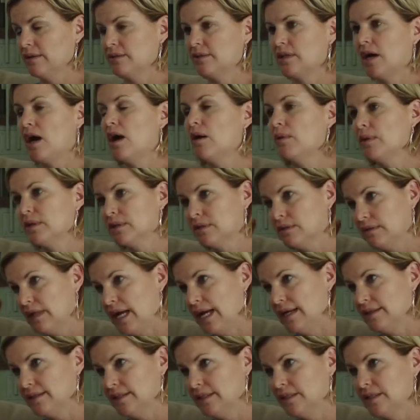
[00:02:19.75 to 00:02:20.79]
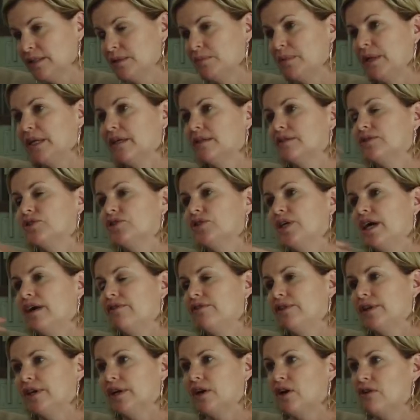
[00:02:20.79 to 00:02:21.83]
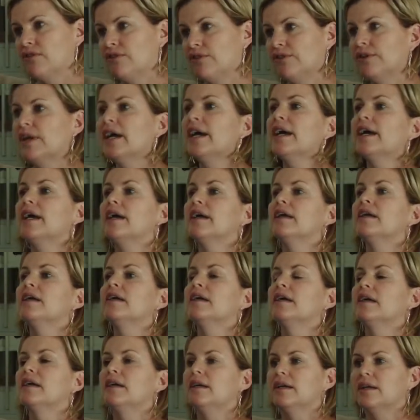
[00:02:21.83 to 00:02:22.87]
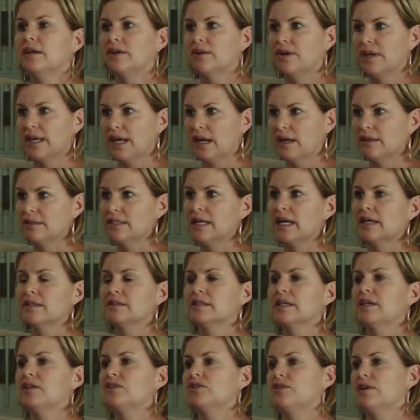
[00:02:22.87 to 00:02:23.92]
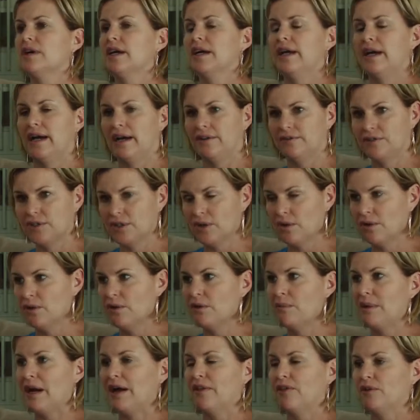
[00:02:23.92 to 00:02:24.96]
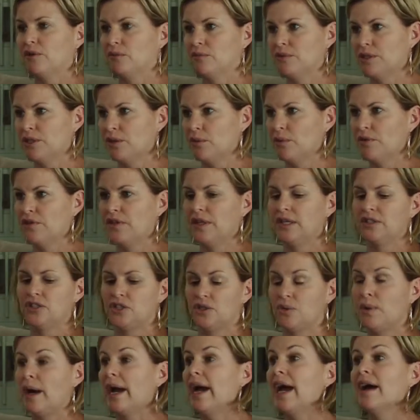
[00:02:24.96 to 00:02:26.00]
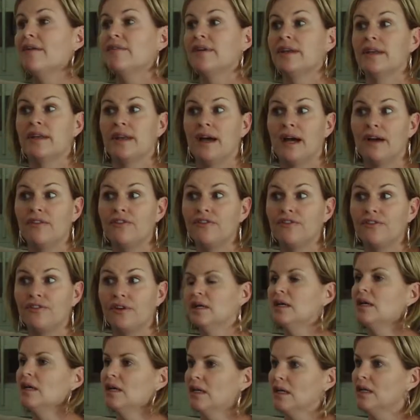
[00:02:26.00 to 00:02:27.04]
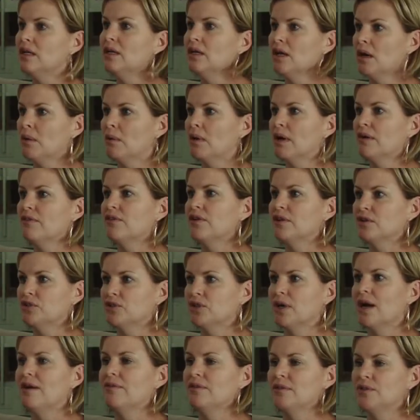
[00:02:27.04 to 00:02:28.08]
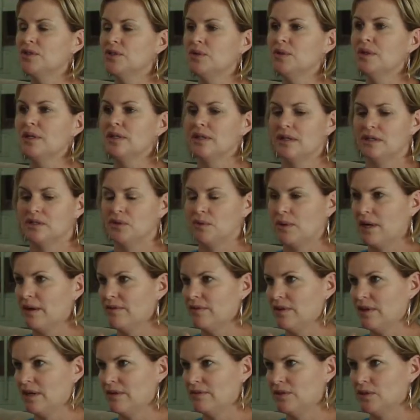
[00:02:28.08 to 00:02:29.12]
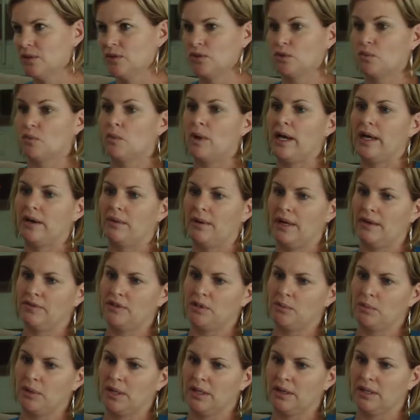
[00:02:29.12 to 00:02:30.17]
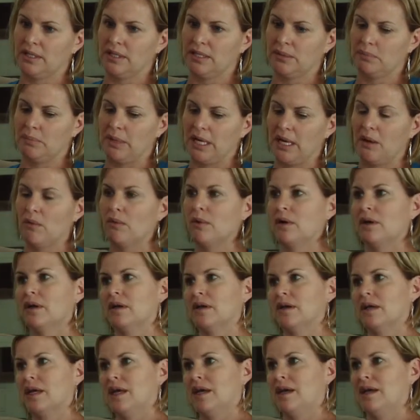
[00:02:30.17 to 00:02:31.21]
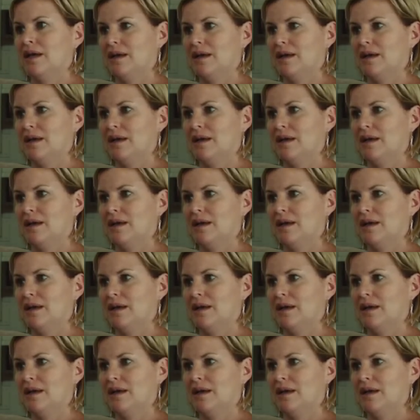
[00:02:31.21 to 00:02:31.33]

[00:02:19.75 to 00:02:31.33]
It's always glasses because traveling overnight, your contacts get dry. I have to go to the bathroom, deal with it. Do I have enough? You know, whenever you travel and do anything, do I have enough solution? Why do I have to bring this big one?